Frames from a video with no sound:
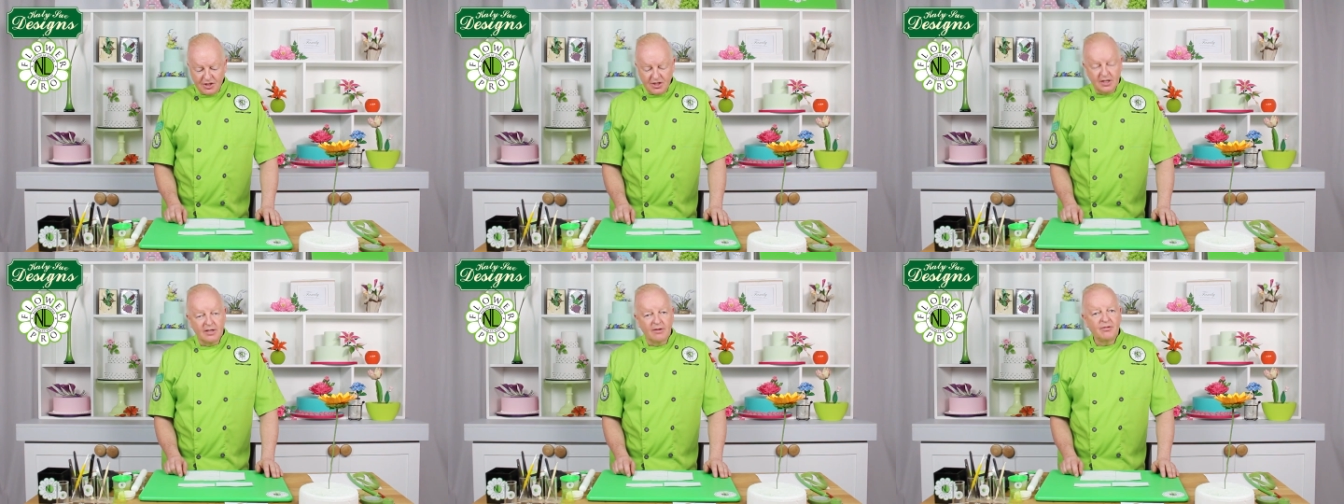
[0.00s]

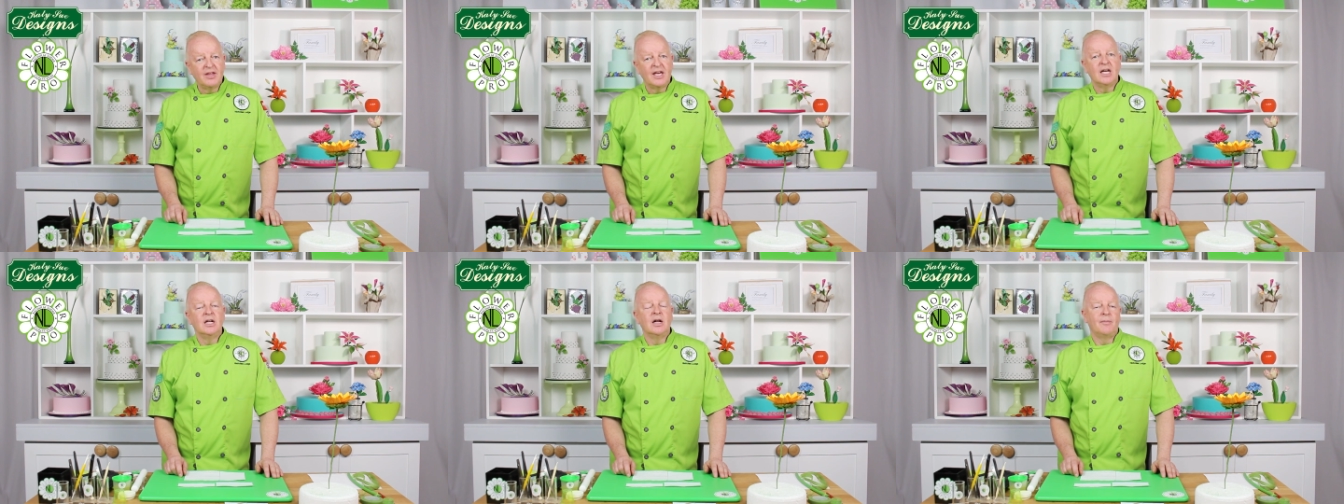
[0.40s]
actually going to
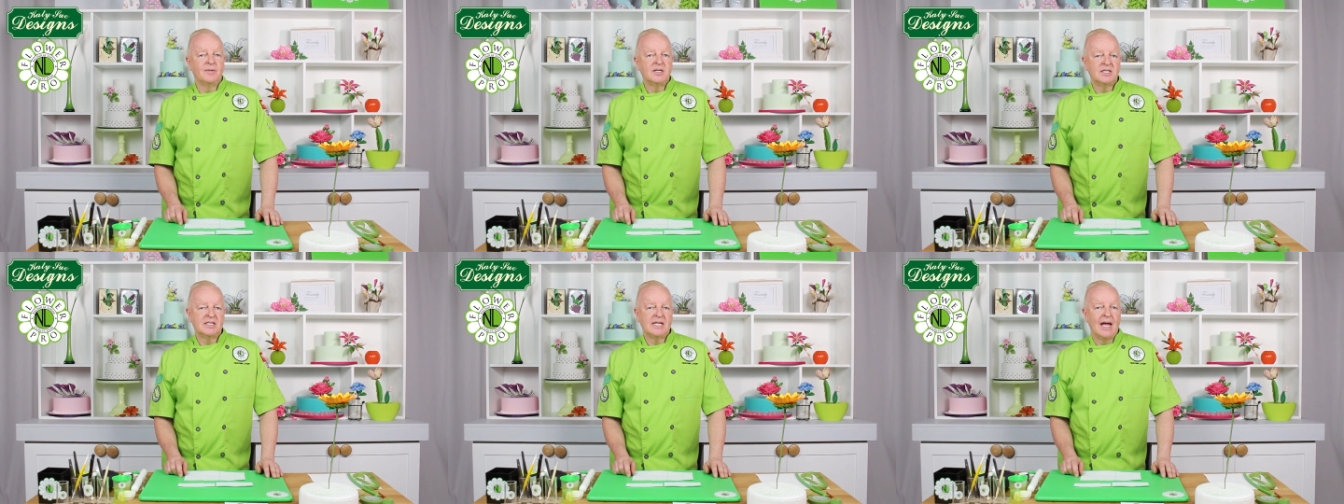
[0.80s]
thicken up
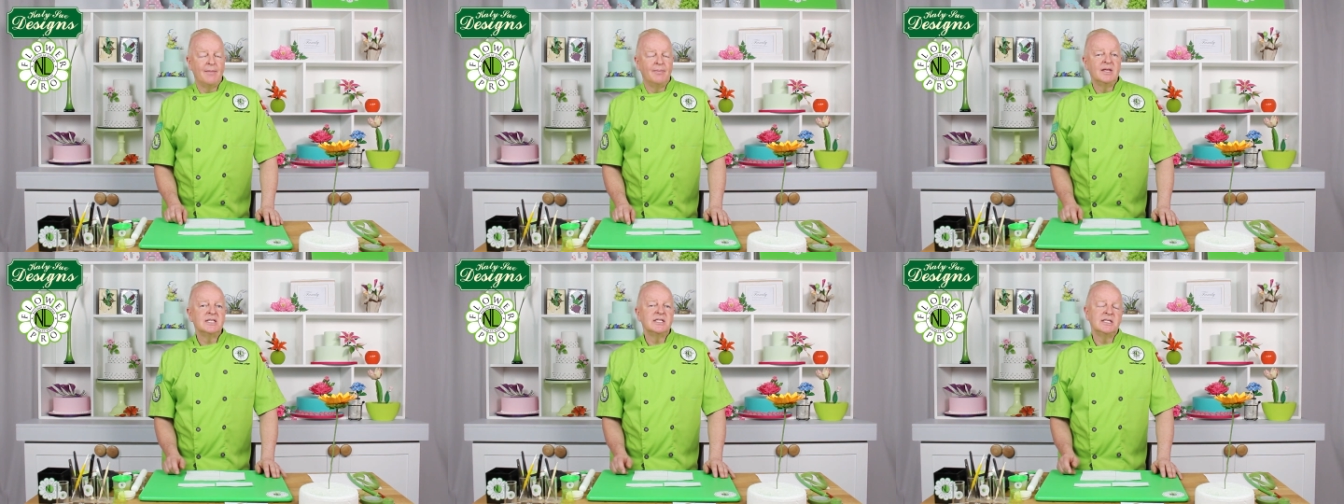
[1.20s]
the
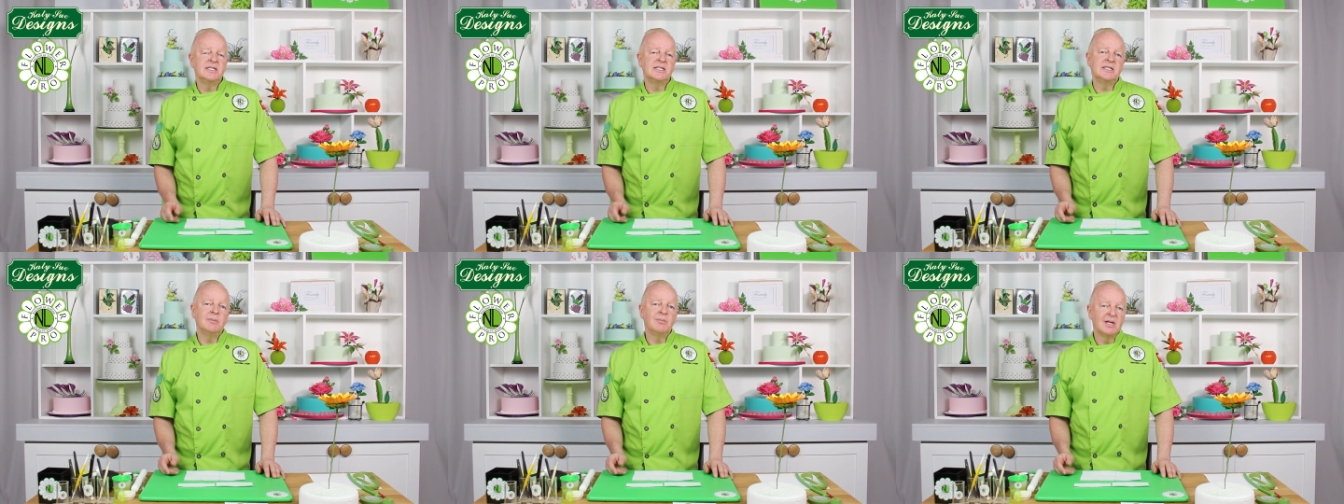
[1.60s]
stem. This
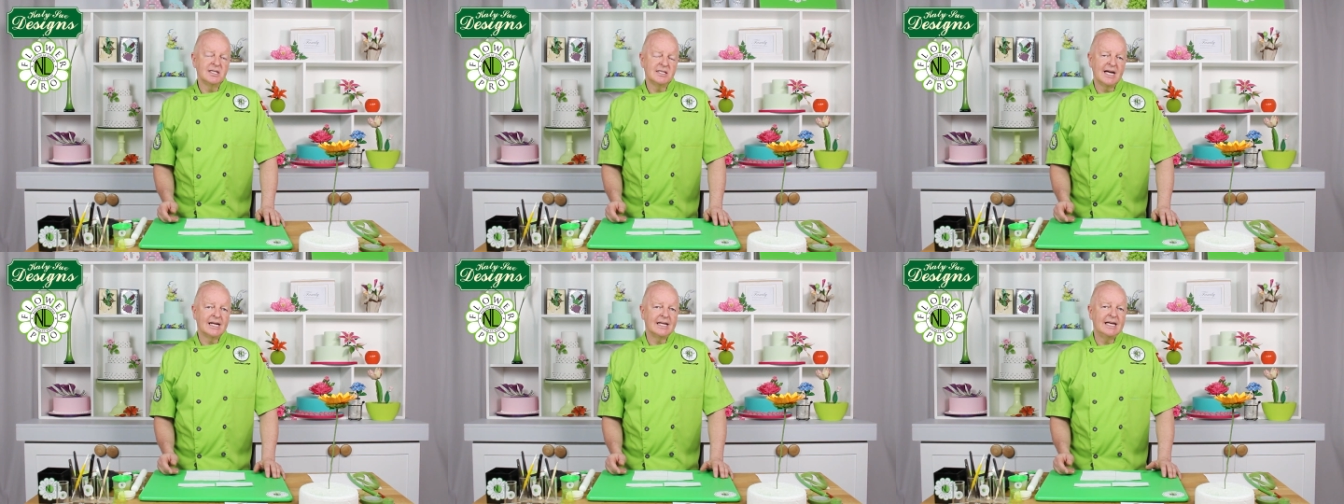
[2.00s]
is similar
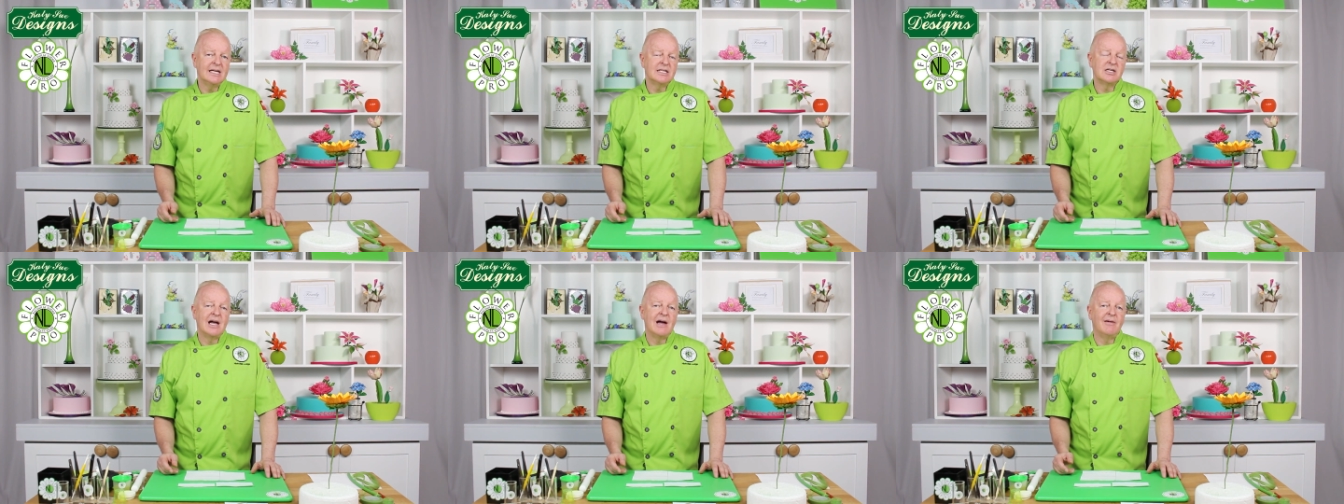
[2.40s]

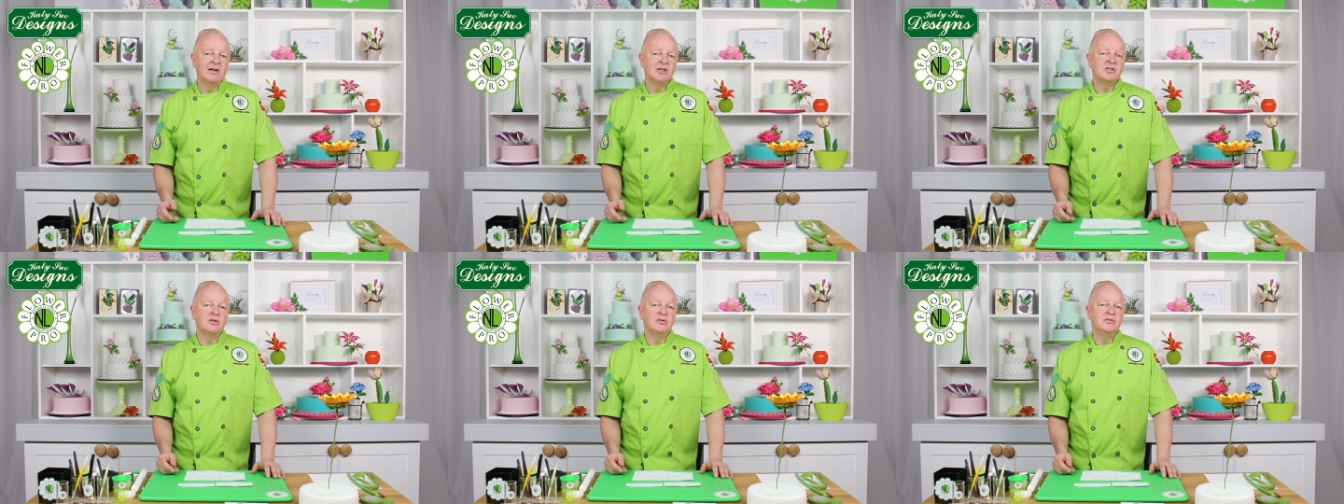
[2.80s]
technique to how
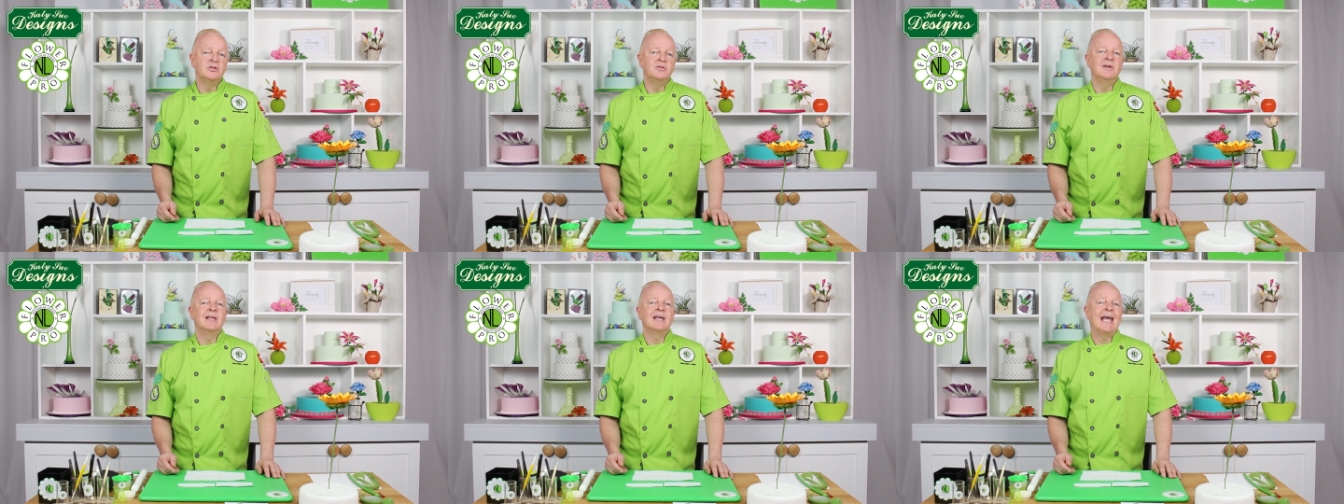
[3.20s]
I showed
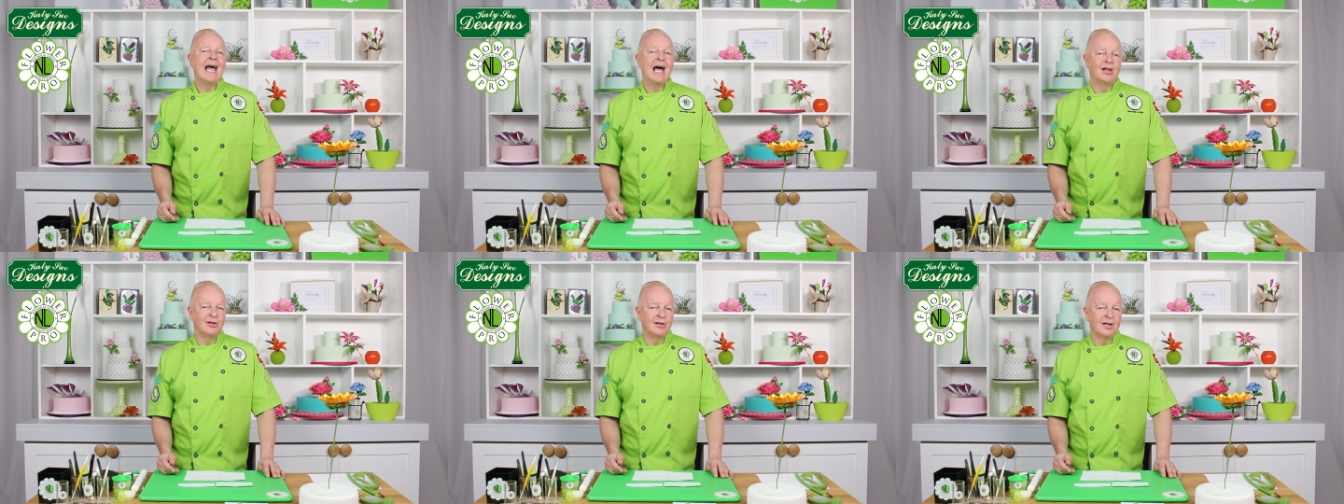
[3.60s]
doing the
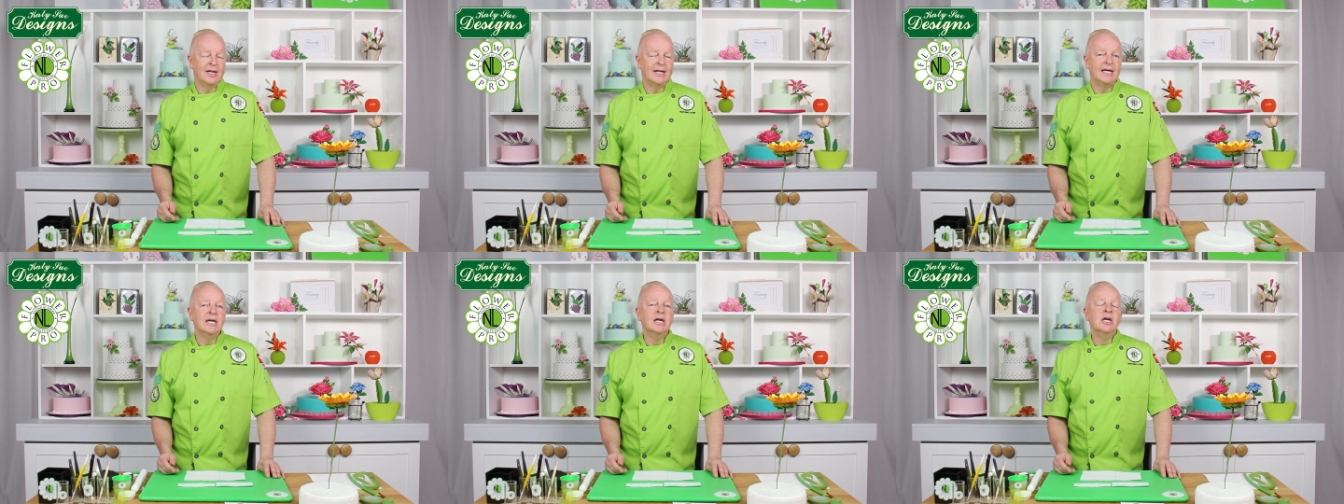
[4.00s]
calla
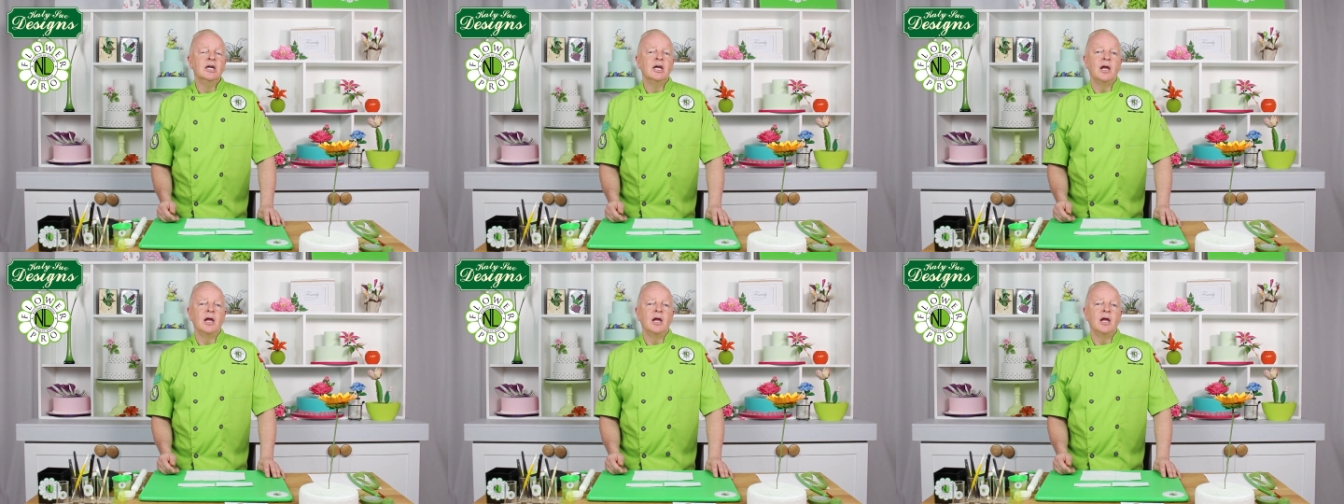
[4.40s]
lily